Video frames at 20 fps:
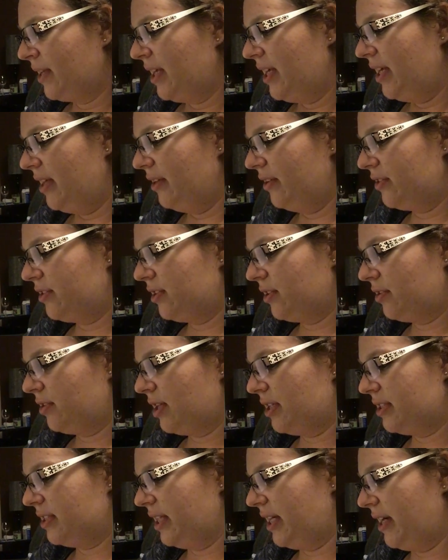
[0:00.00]
he looks
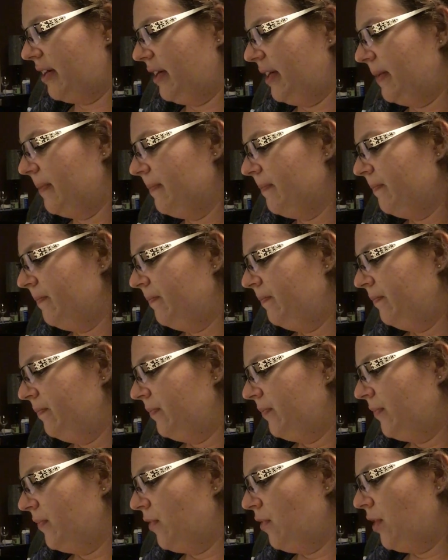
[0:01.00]
across at Harry.
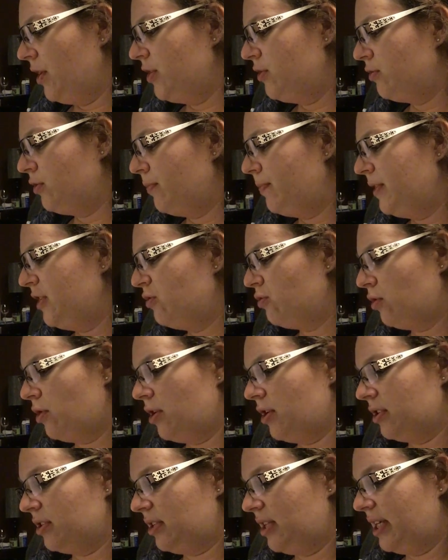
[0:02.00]
Oi, droopy
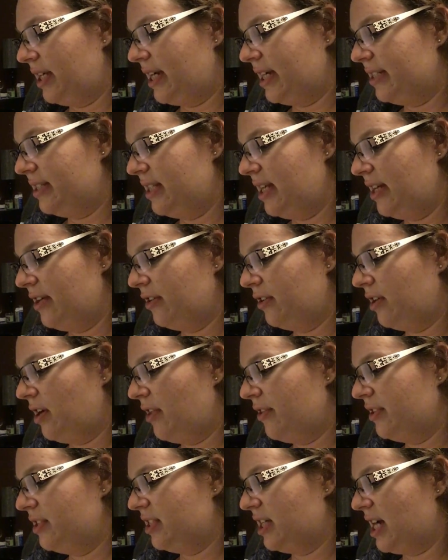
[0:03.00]
drawers, like I say to her all
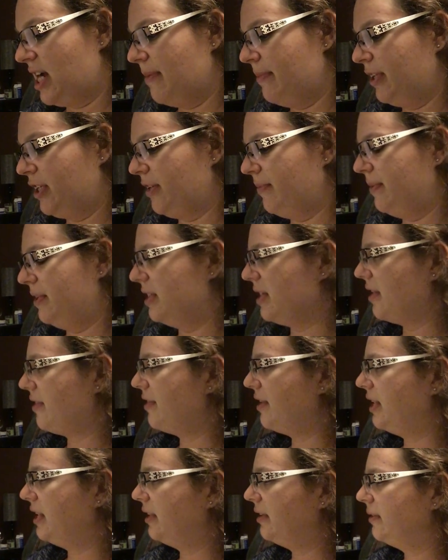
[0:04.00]
the time, it could be
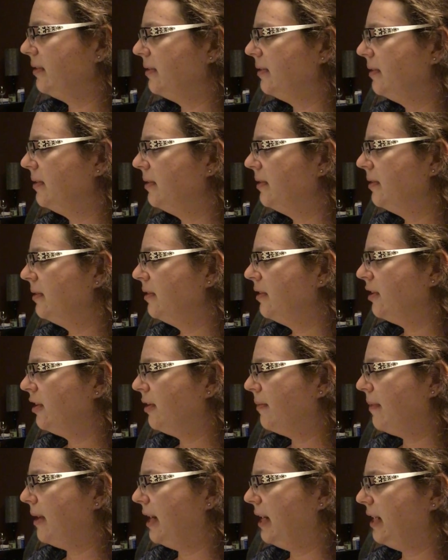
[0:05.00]
nothing.
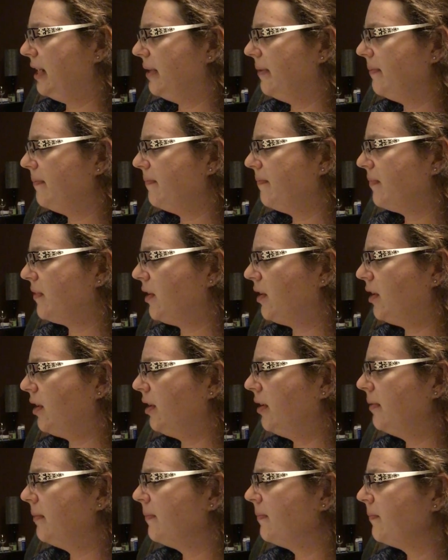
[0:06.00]
Hermione.
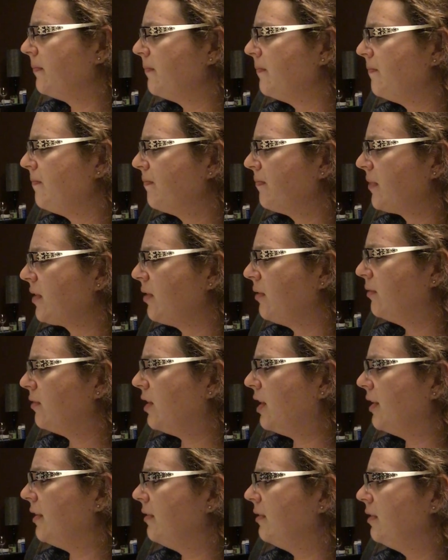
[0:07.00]
Her?
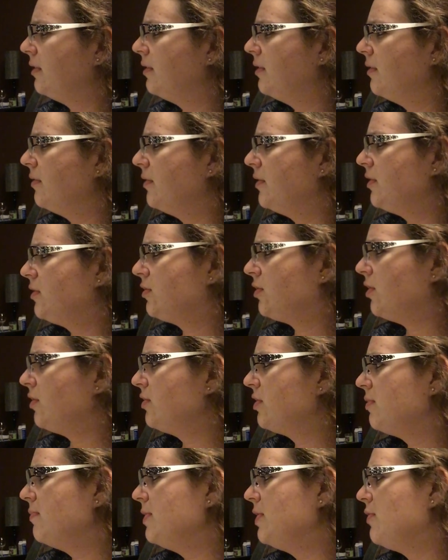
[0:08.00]
Ron. The
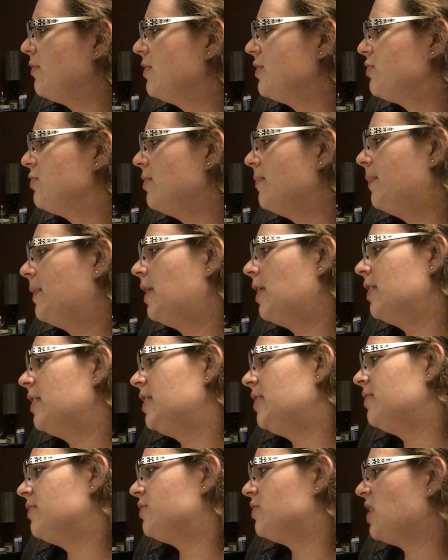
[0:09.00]
trolls could be going to a
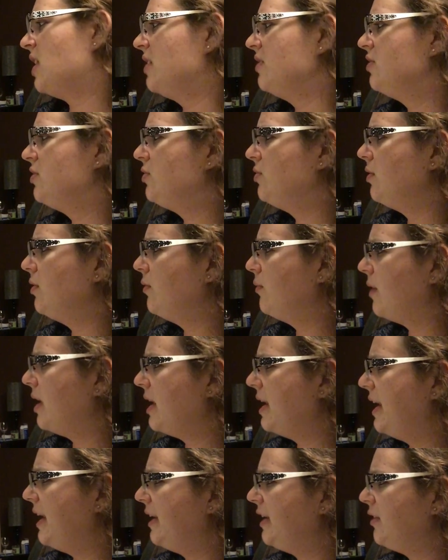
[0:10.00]
party, the giants to a
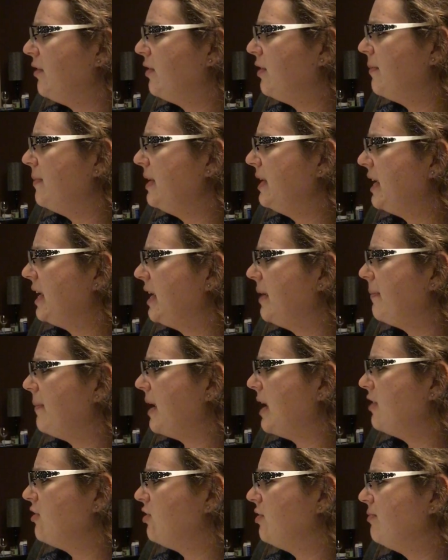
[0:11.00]
wedding, you could be getting
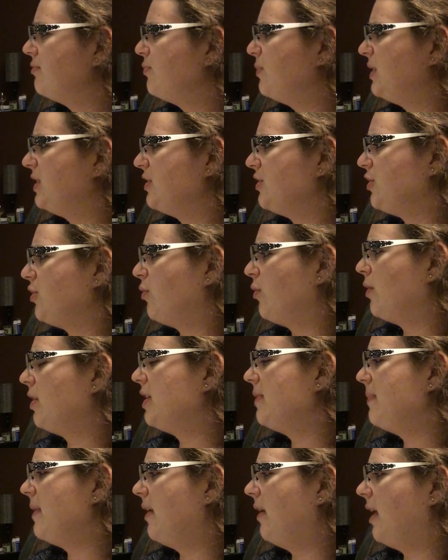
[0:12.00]
bad dreams because you're
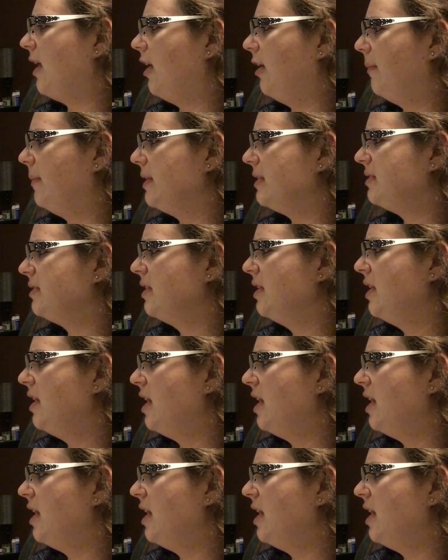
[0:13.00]
worried about Albus,